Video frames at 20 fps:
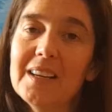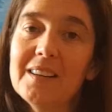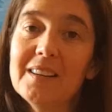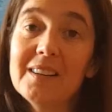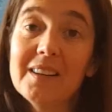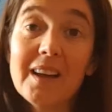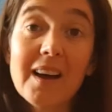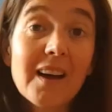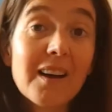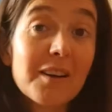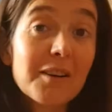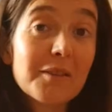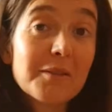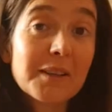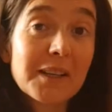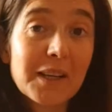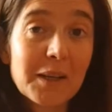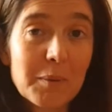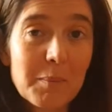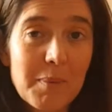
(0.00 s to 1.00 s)
love
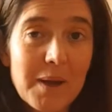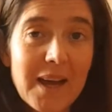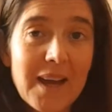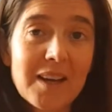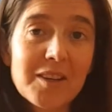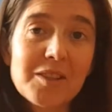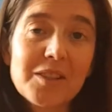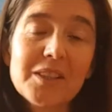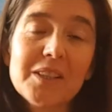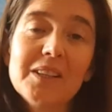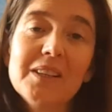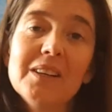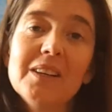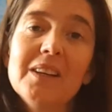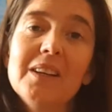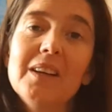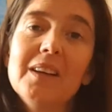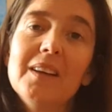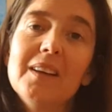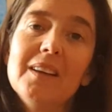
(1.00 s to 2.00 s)
and compassion.
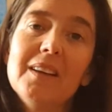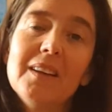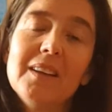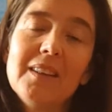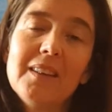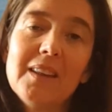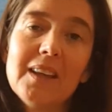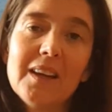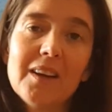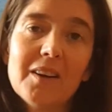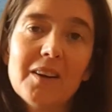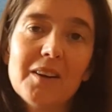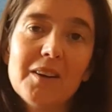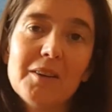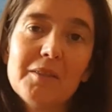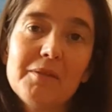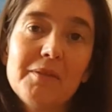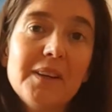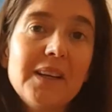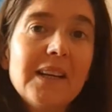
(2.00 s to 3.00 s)
They
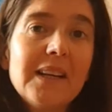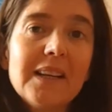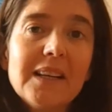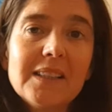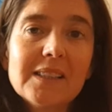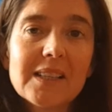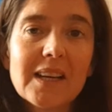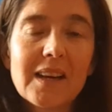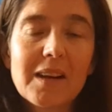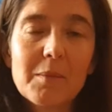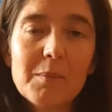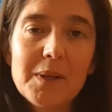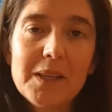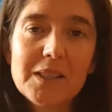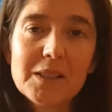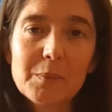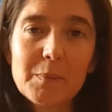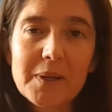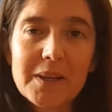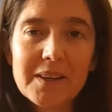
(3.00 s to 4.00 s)
are feelings that can be
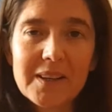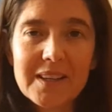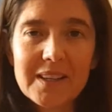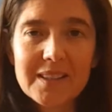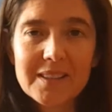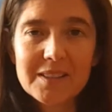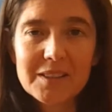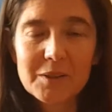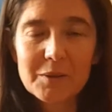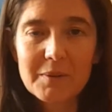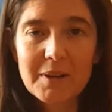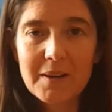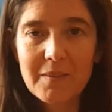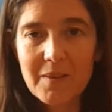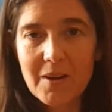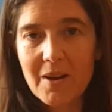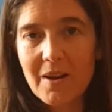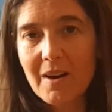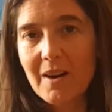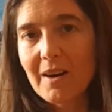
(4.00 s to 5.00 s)
experienced around
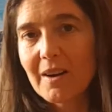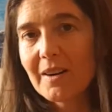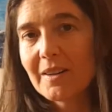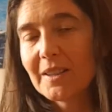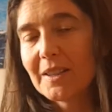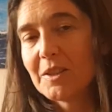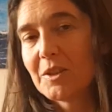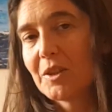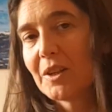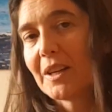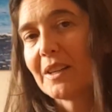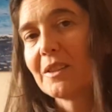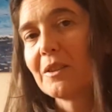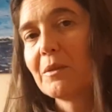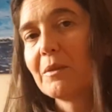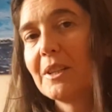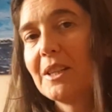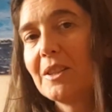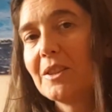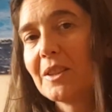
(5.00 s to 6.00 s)
the heart and chest
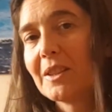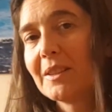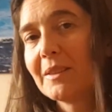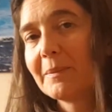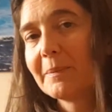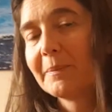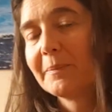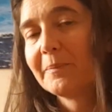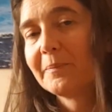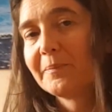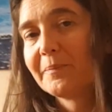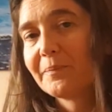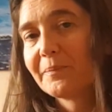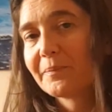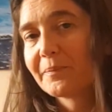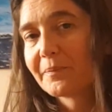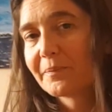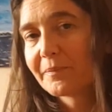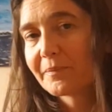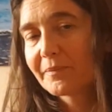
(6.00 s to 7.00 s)
region.
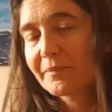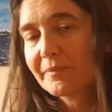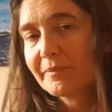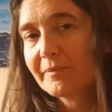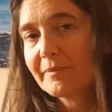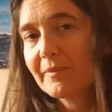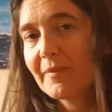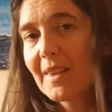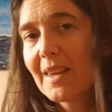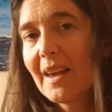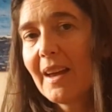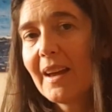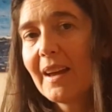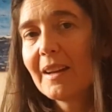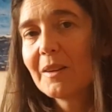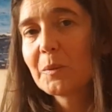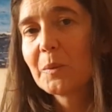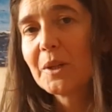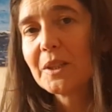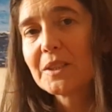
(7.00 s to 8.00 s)

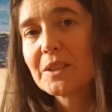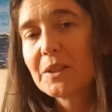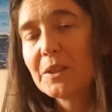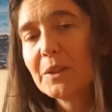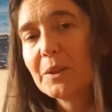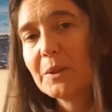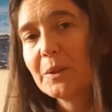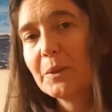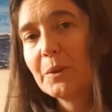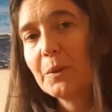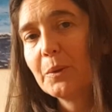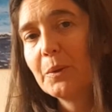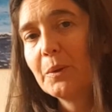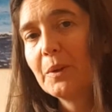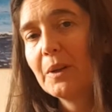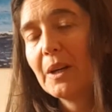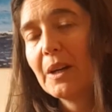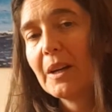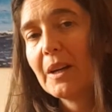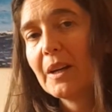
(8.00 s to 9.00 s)
And once
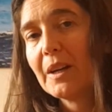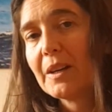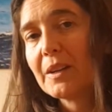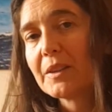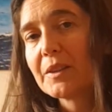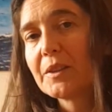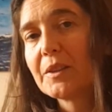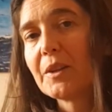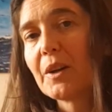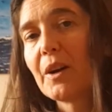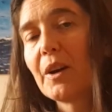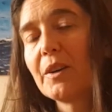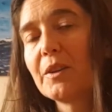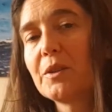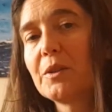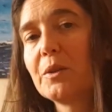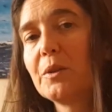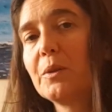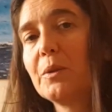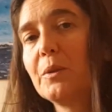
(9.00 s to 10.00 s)
you start
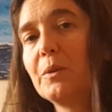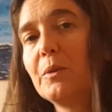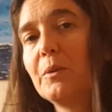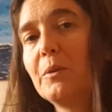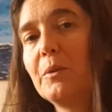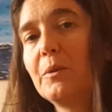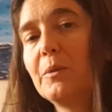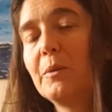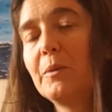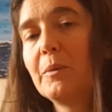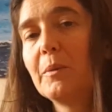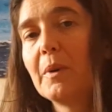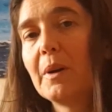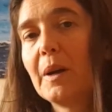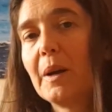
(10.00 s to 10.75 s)
to